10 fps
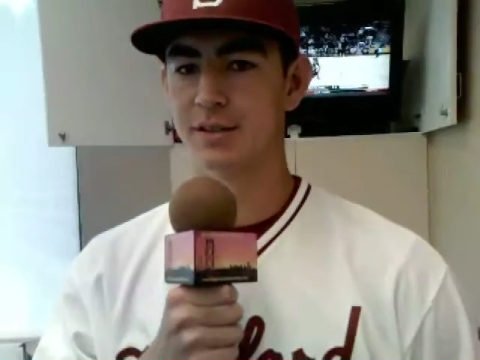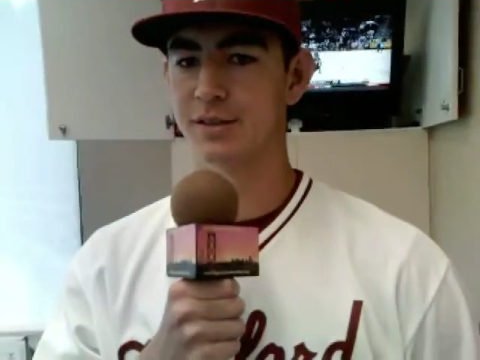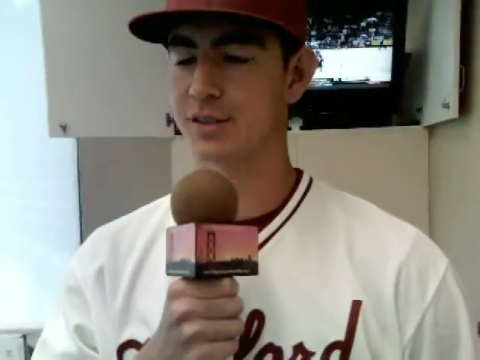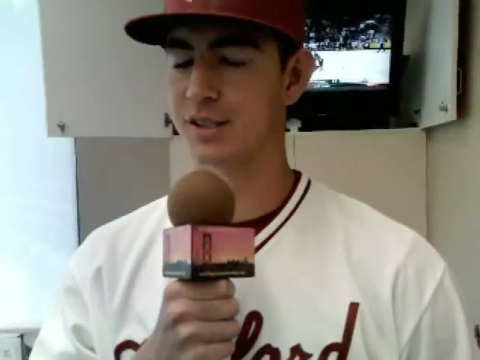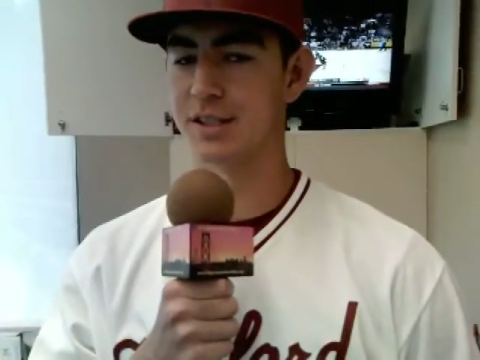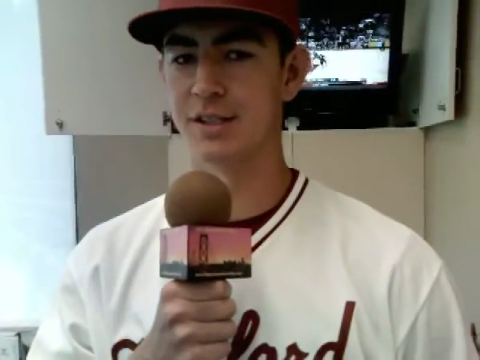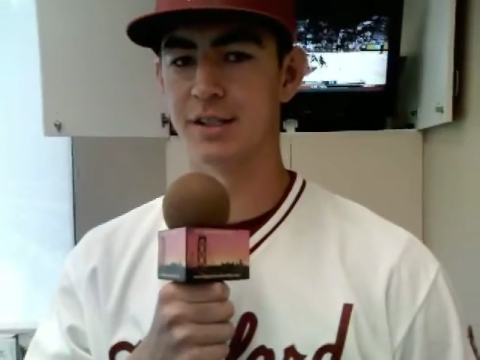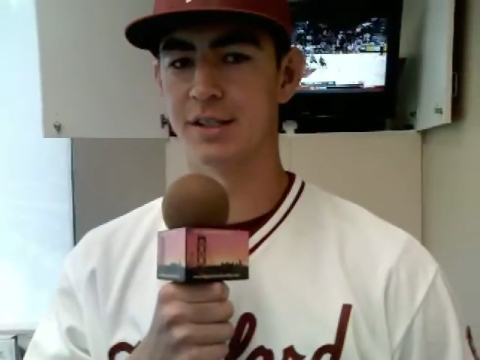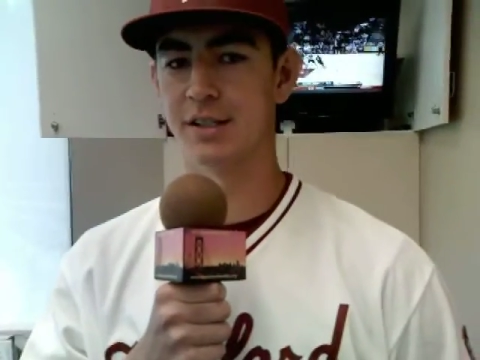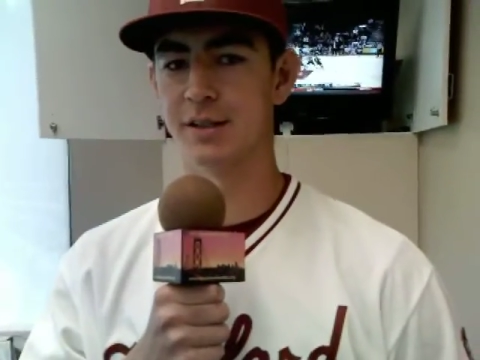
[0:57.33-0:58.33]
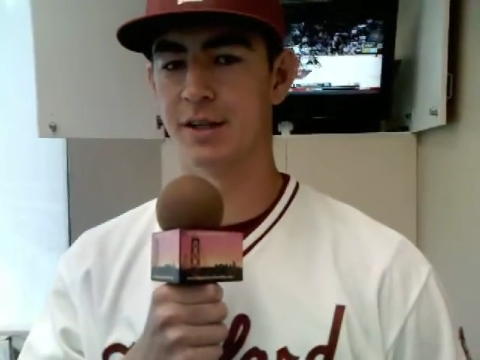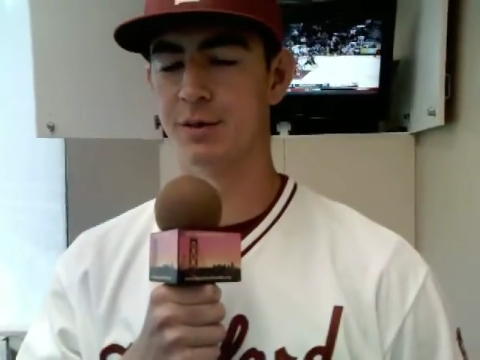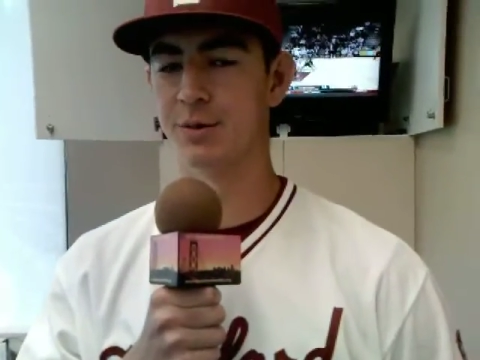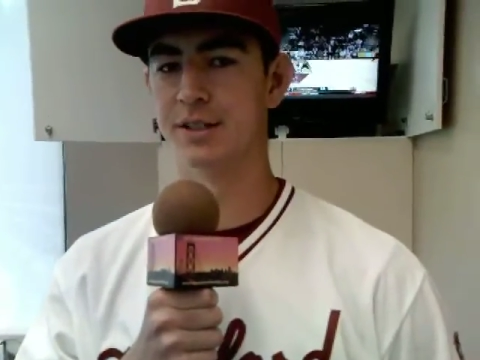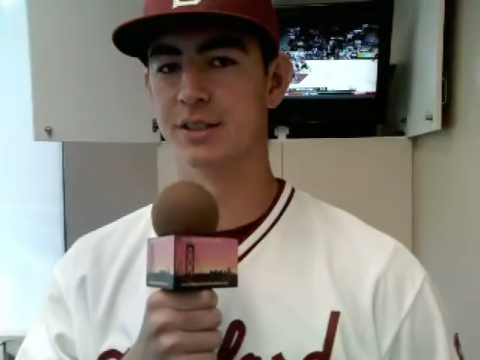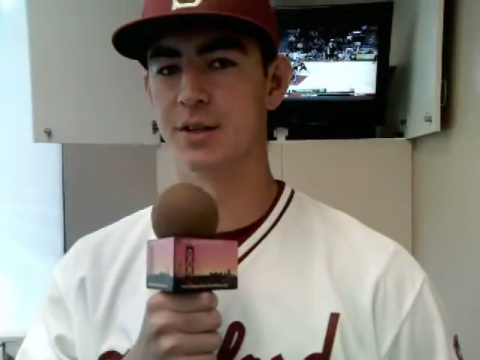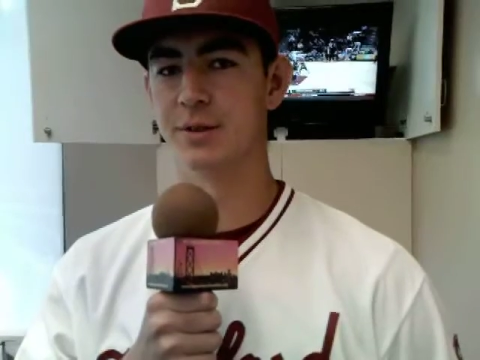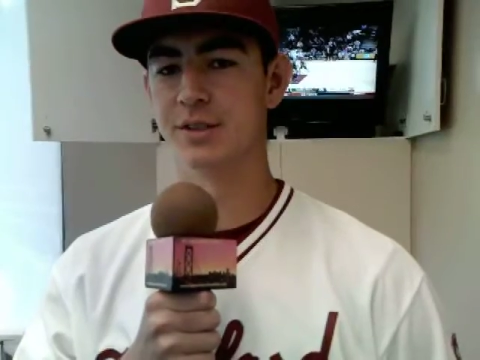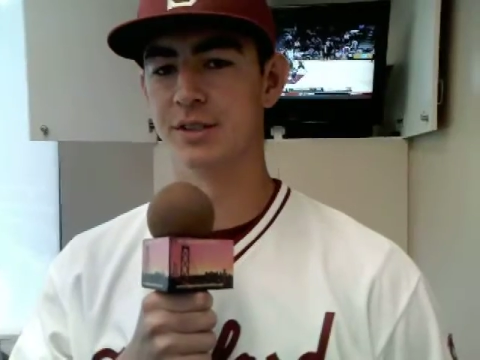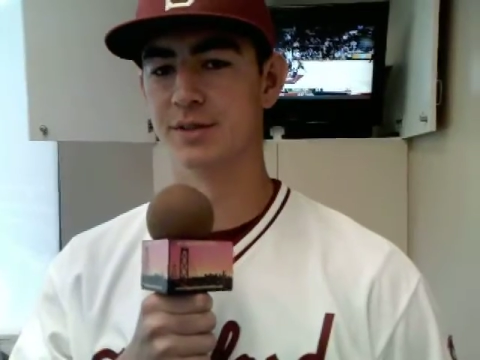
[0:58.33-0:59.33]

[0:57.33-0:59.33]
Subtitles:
it's just unreal almost.